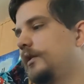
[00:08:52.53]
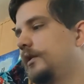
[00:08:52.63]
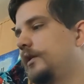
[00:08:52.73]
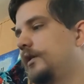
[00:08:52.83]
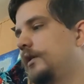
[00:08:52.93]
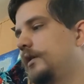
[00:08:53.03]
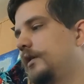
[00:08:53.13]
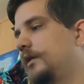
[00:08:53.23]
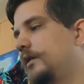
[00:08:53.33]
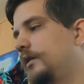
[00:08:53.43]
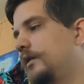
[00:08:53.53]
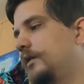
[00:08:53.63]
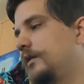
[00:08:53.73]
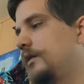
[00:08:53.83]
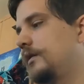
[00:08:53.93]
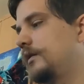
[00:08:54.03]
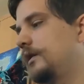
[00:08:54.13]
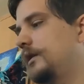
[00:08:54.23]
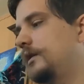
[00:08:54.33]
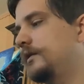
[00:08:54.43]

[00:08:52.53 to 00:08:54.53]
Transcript: [no speech]